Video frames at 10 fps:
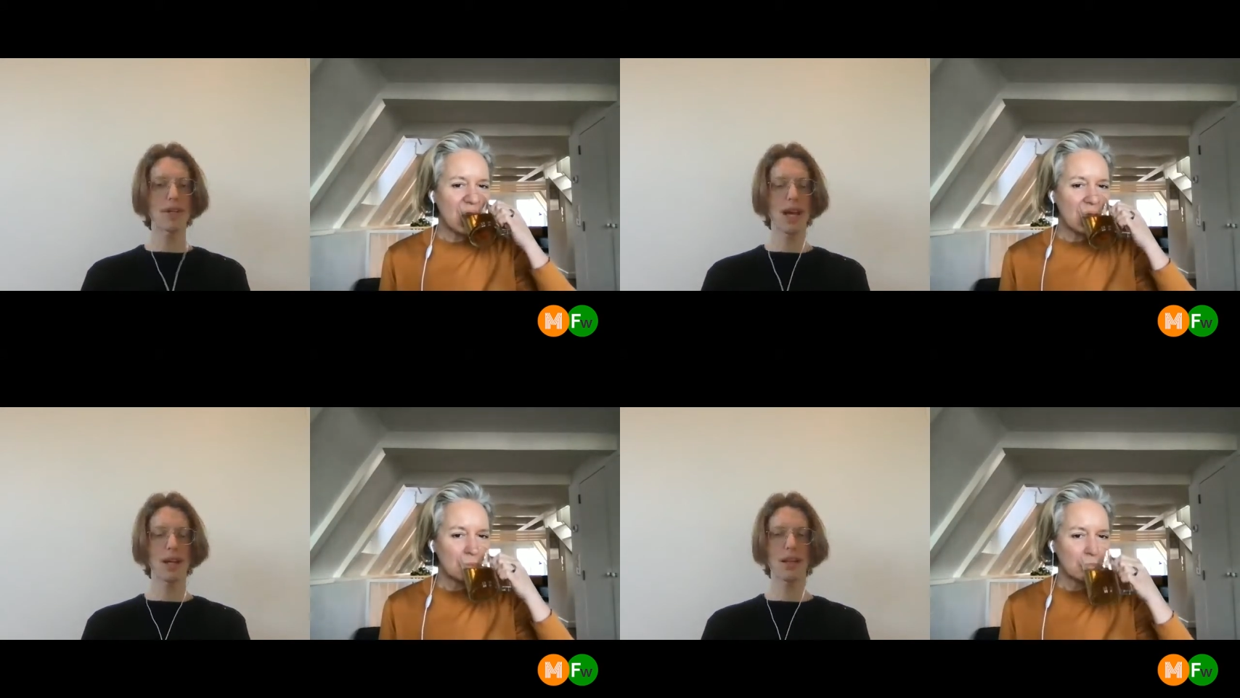
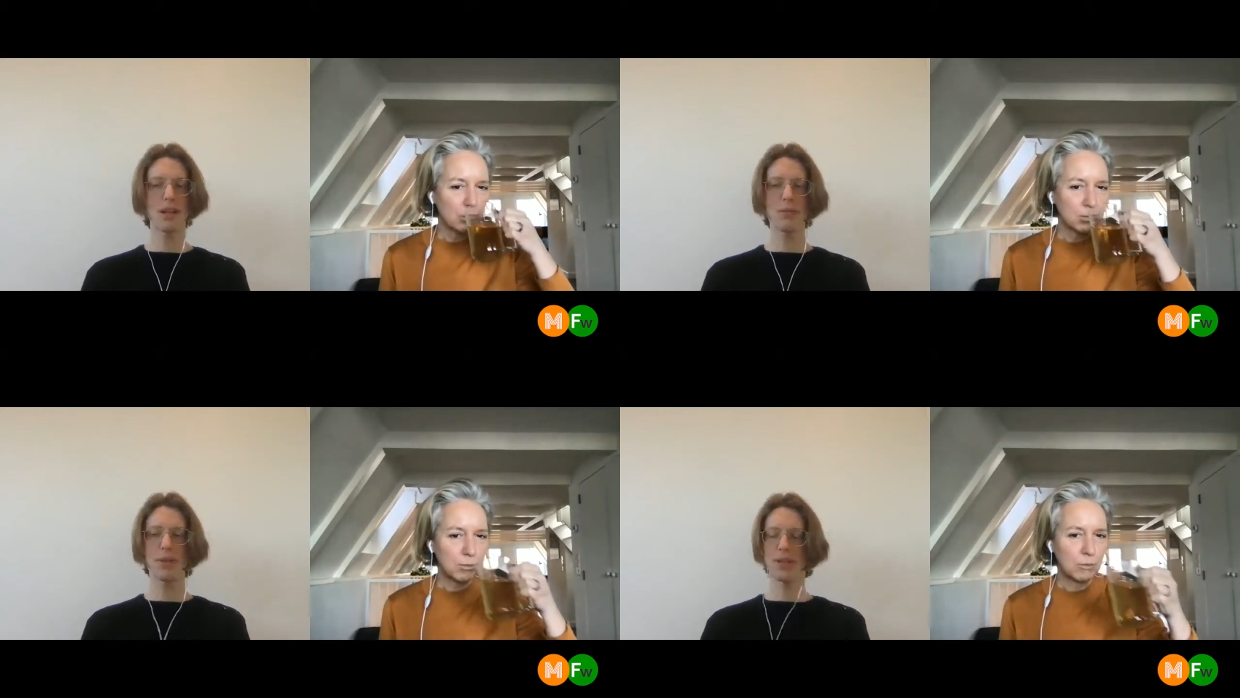Speaker 1: had a
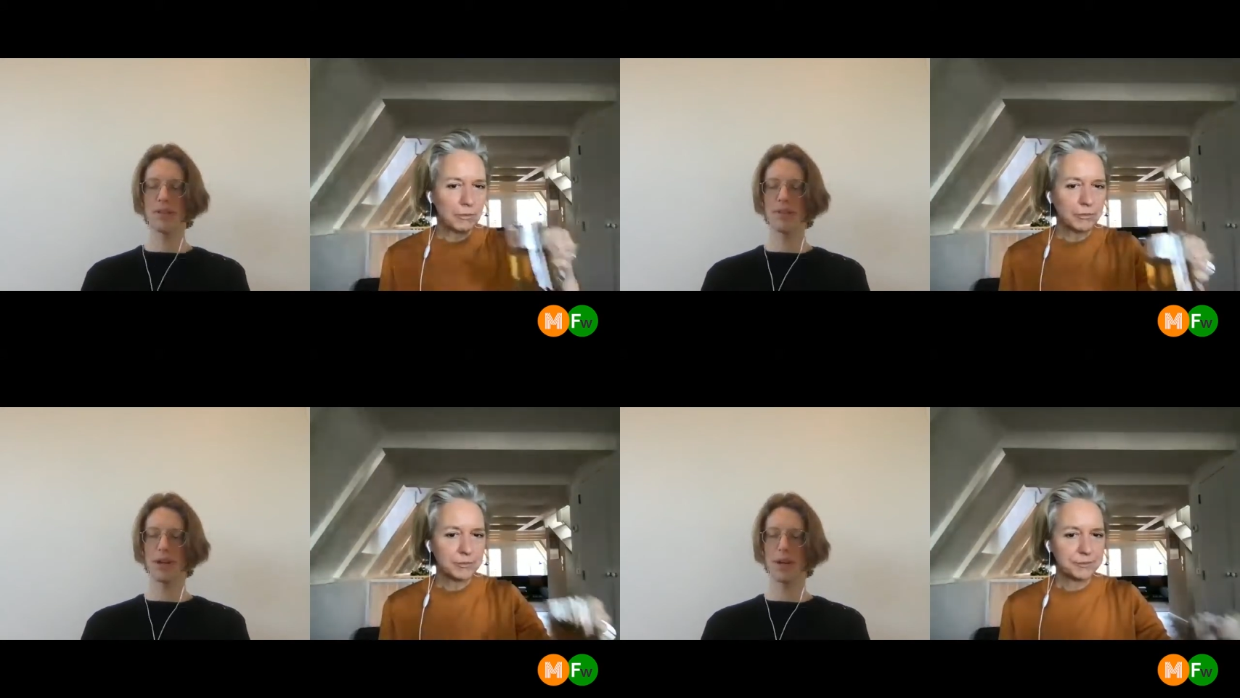little bit
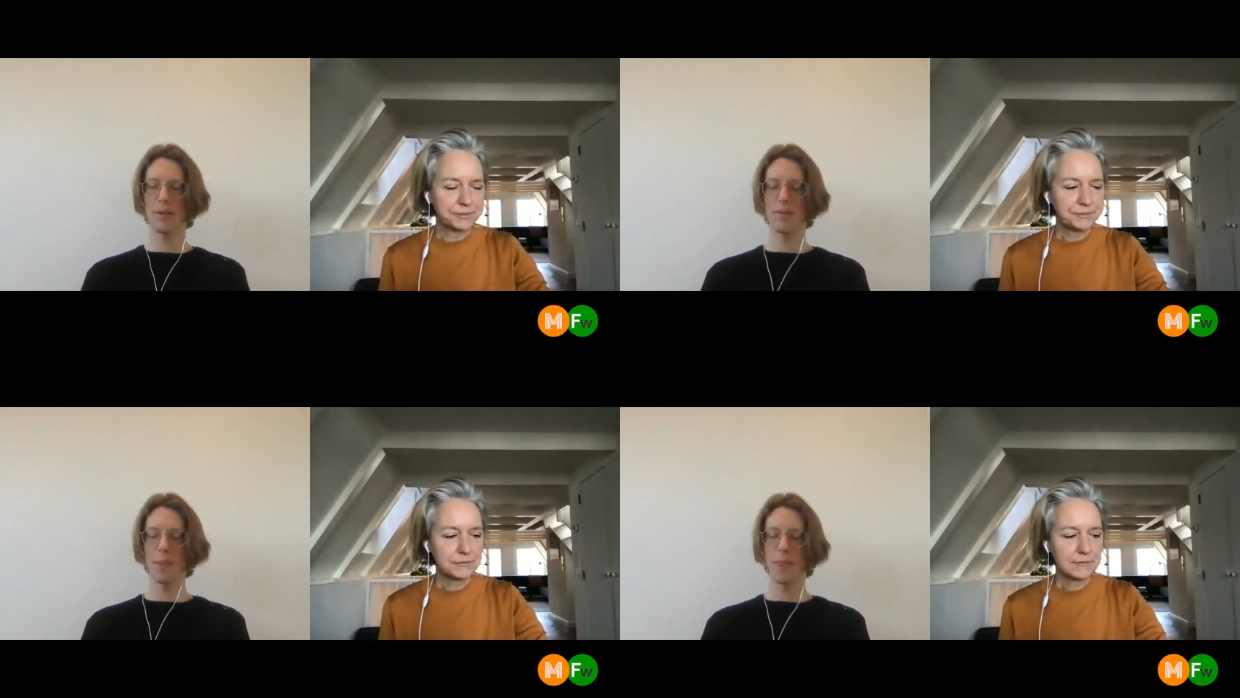of
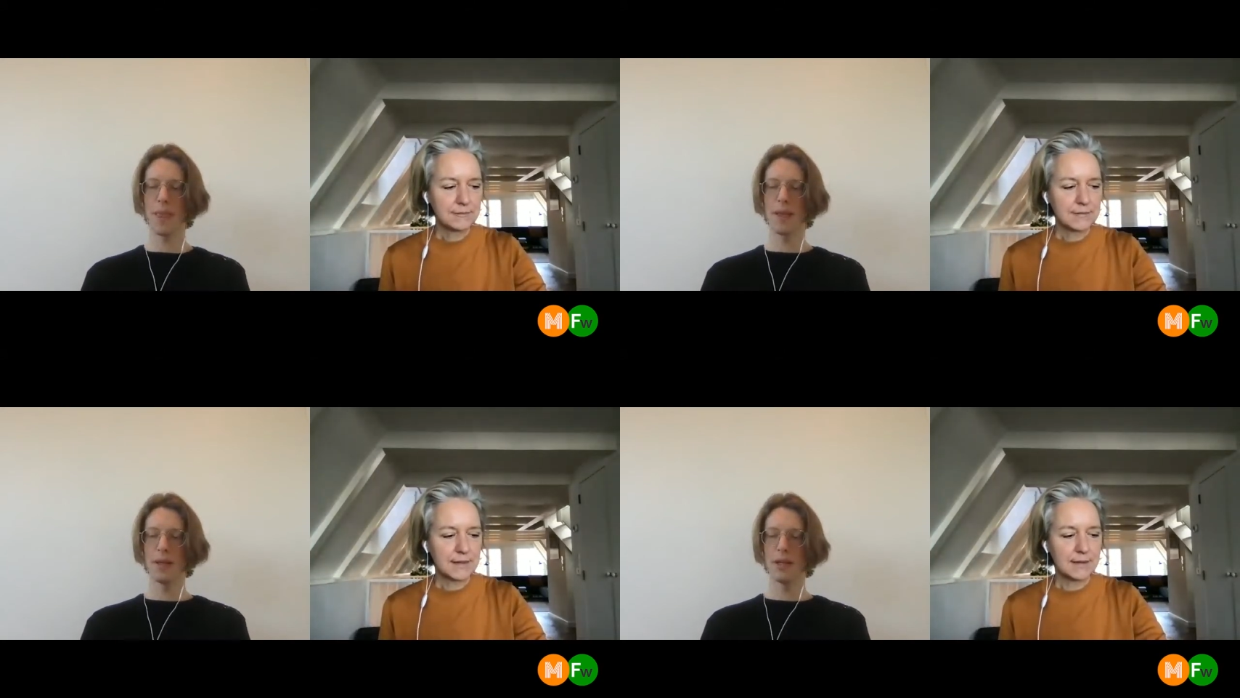
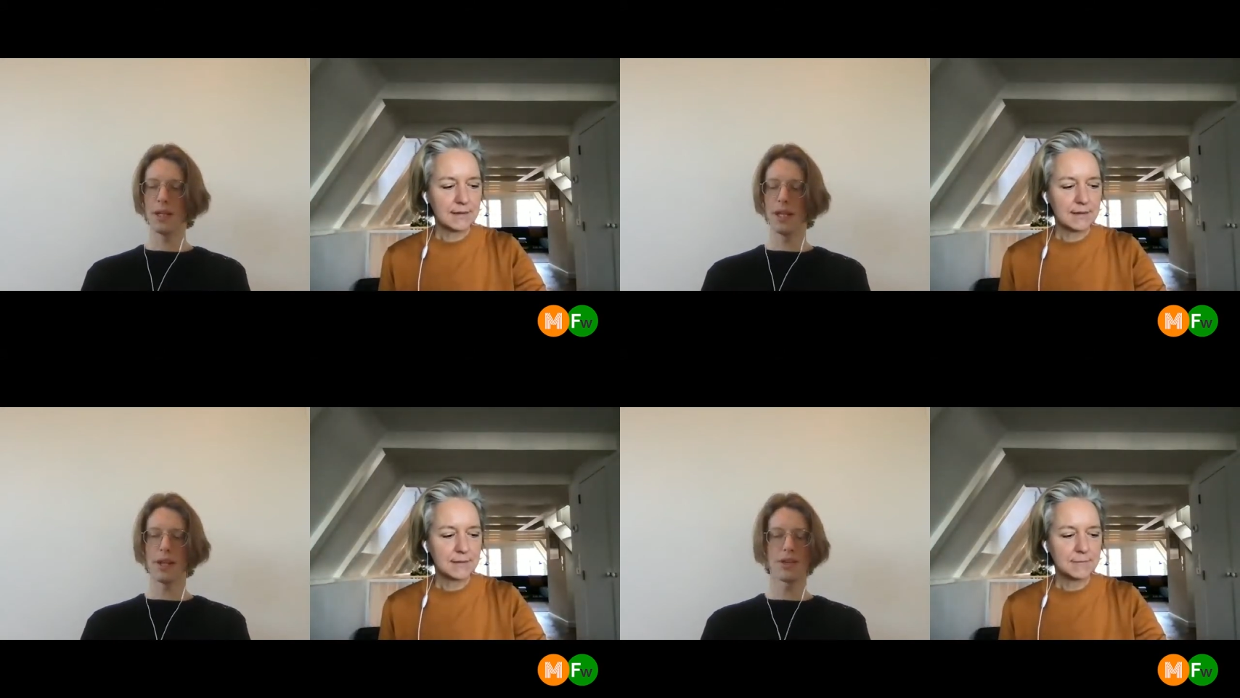
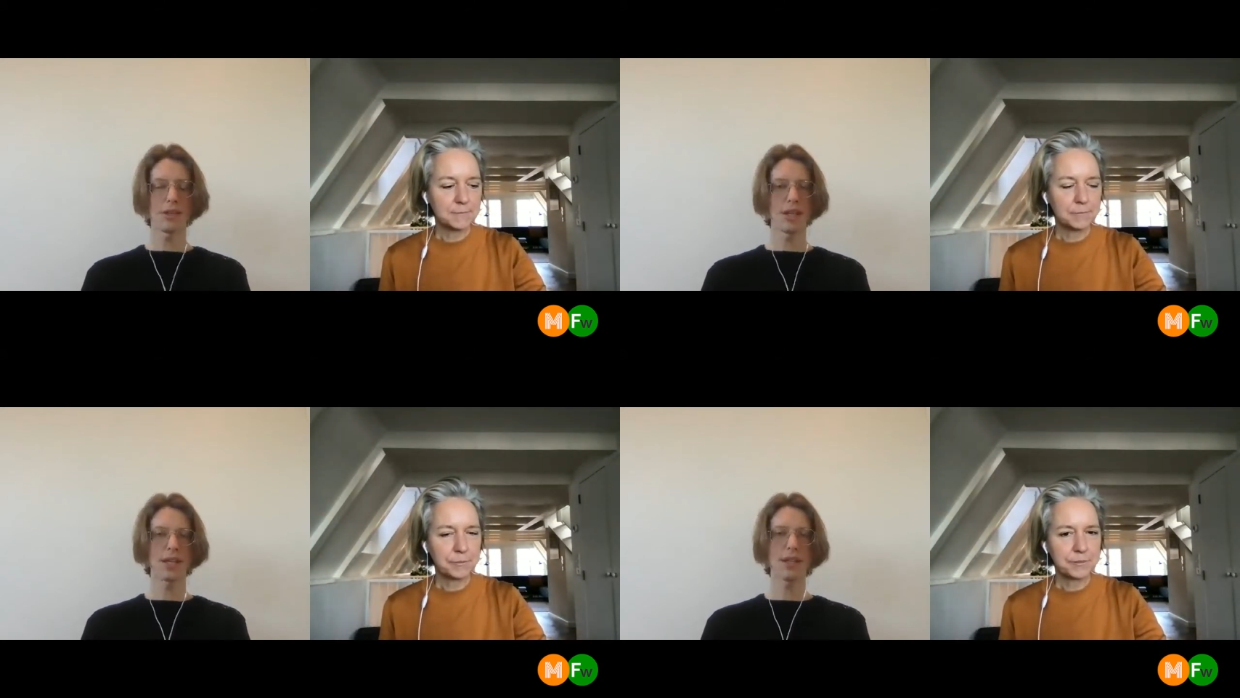an interest
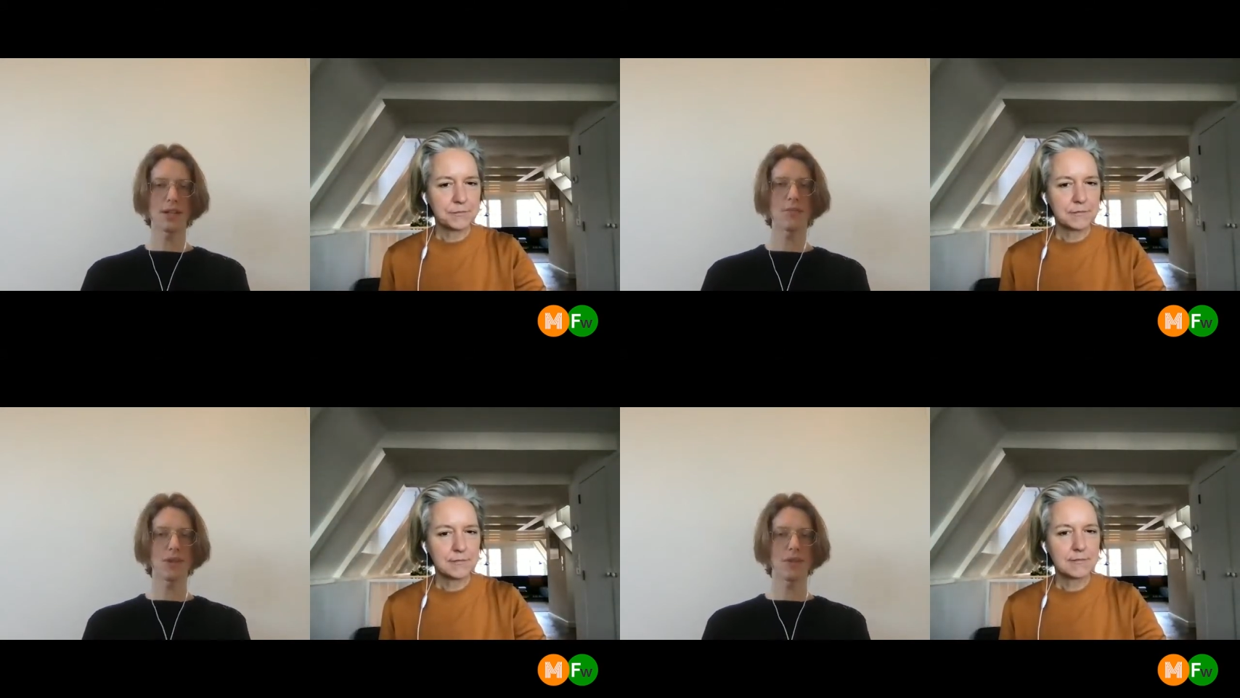in taste,
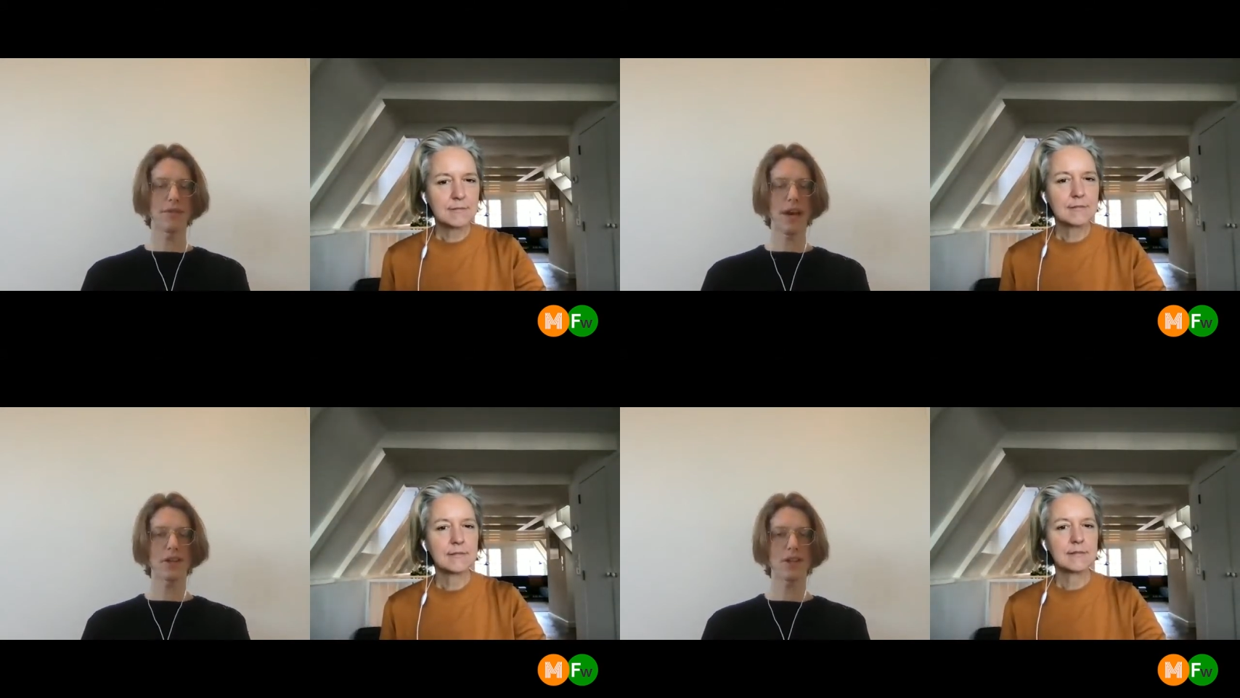not so much in
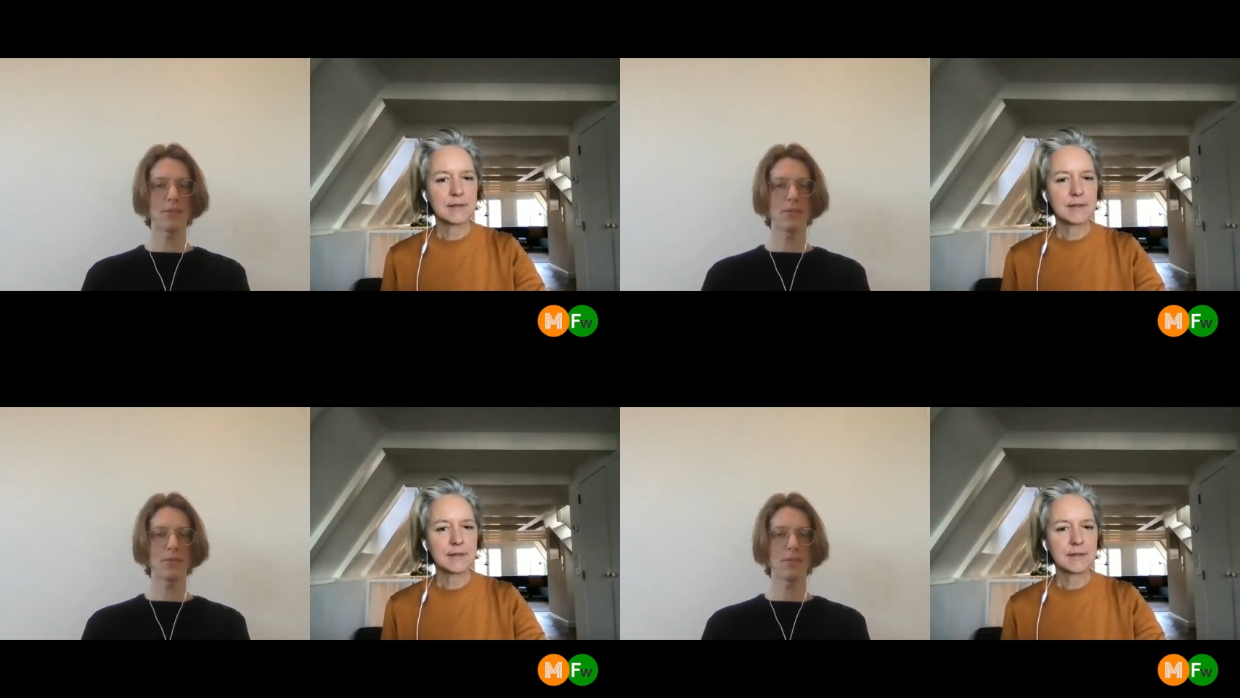fashion,